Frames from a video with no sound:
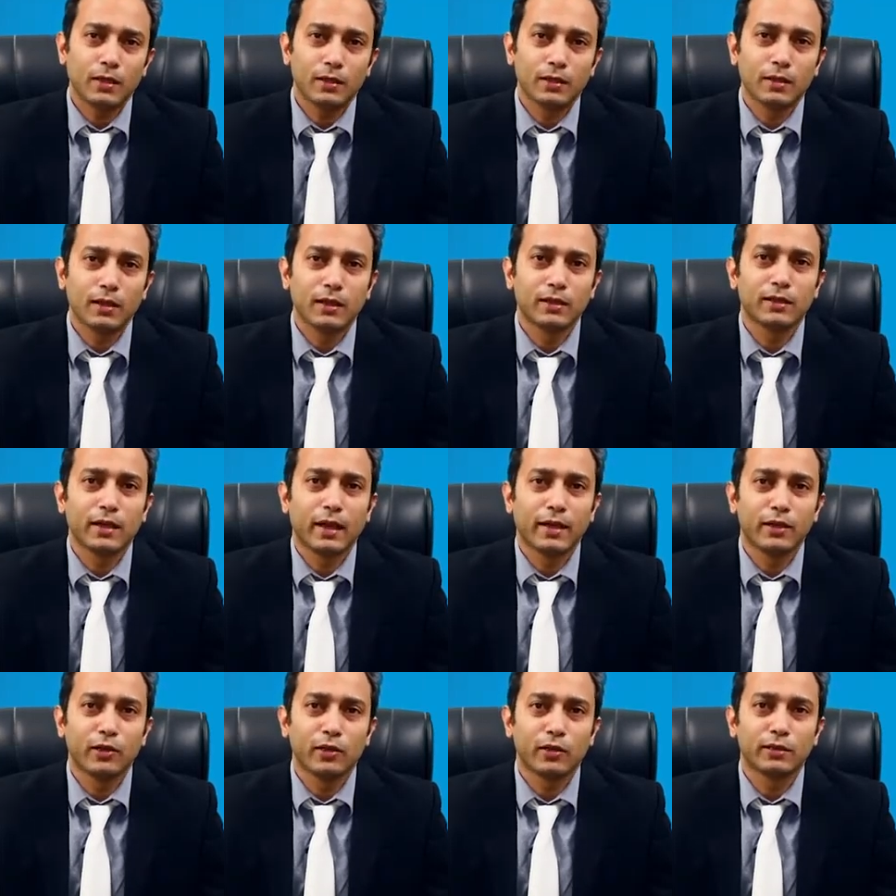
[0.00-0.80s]
the
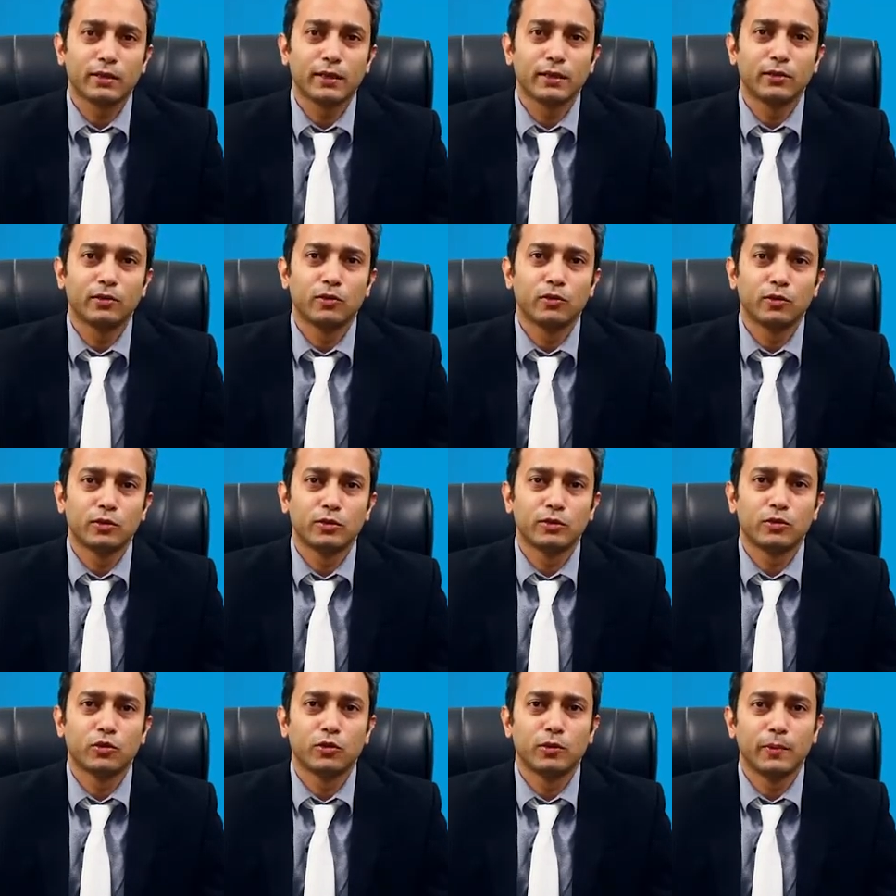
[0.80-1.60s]
thyroxine
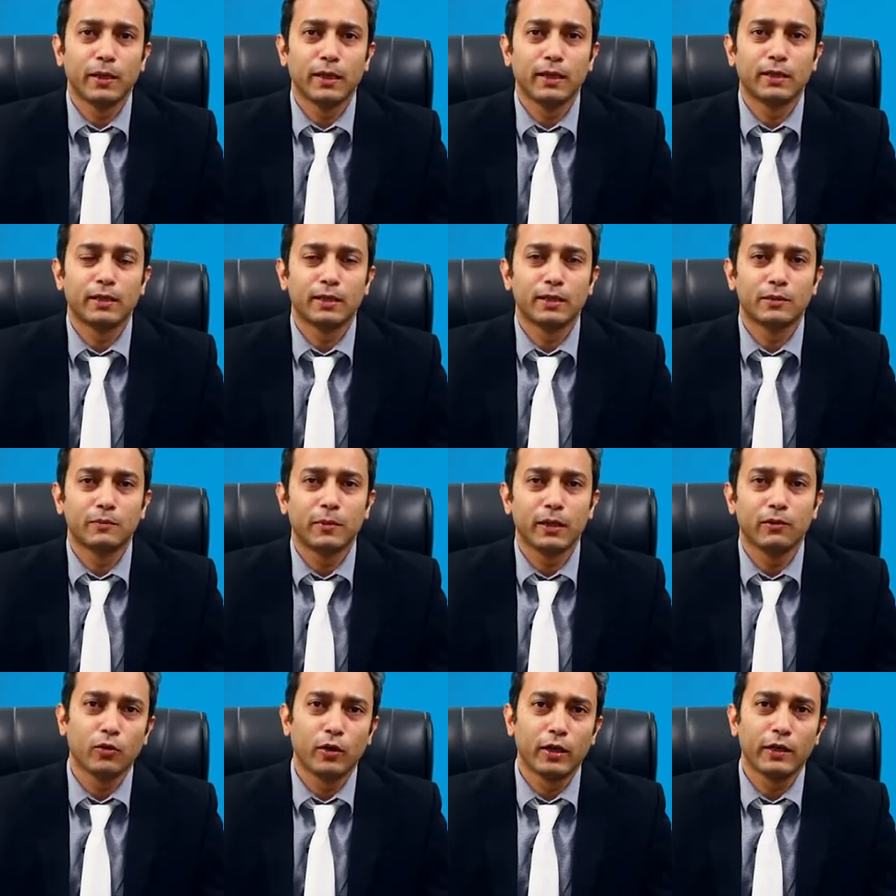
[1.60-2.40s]
dose should be increased
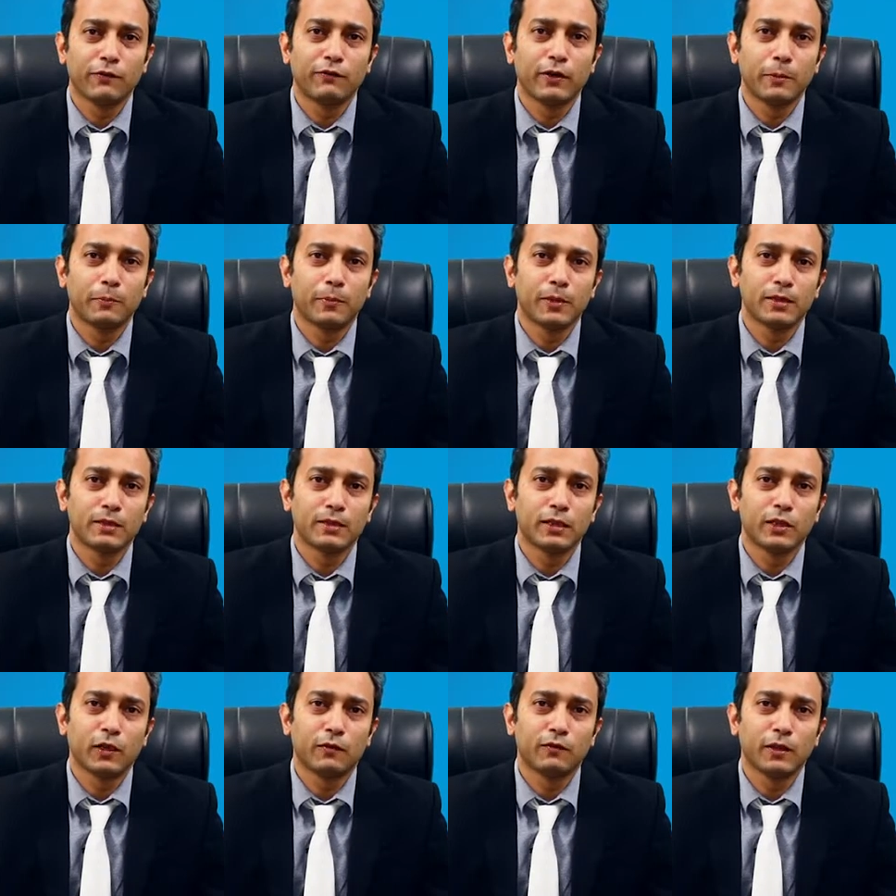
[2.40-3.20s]
by
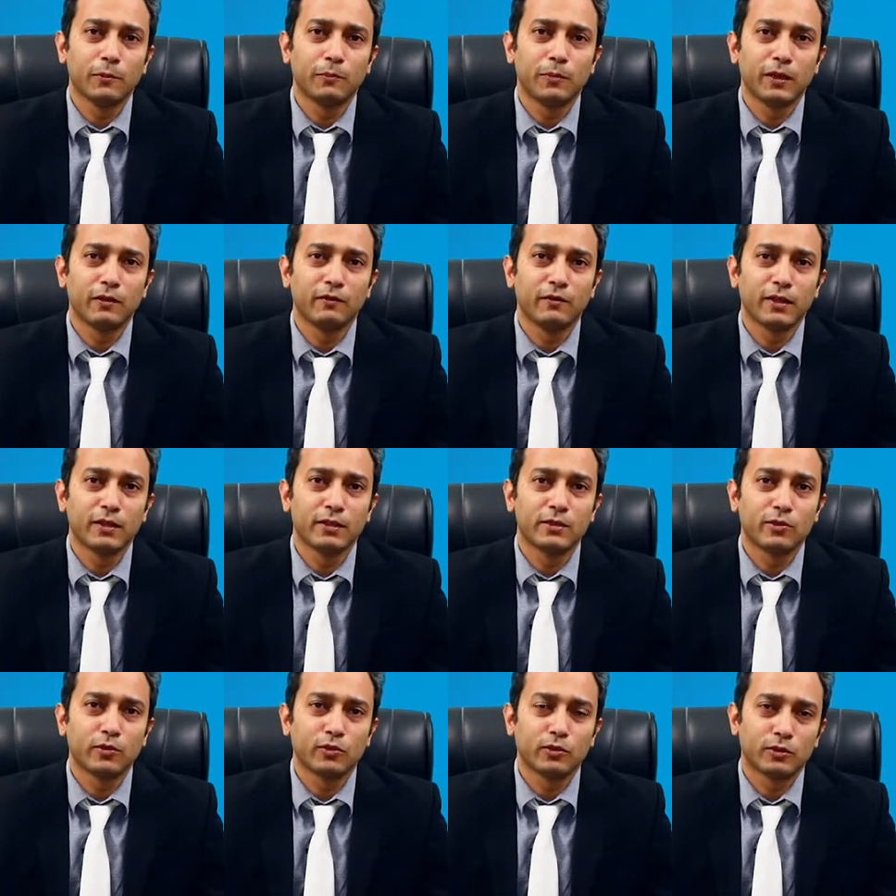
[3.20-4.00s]
25% of the
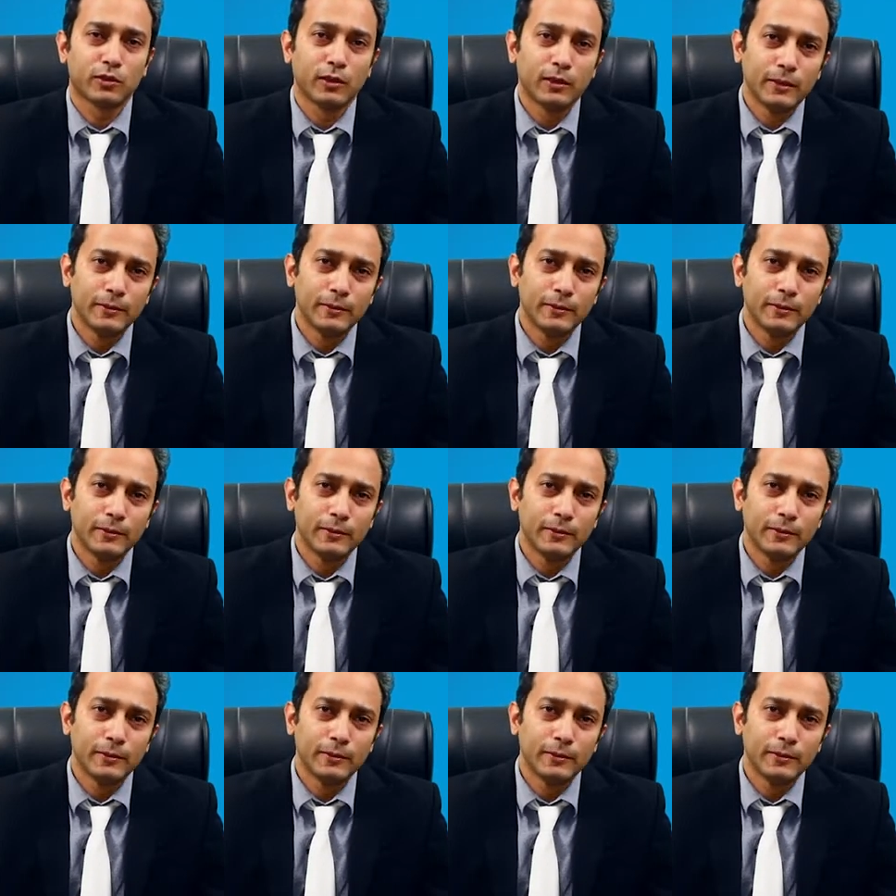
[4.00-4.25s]
previous dose.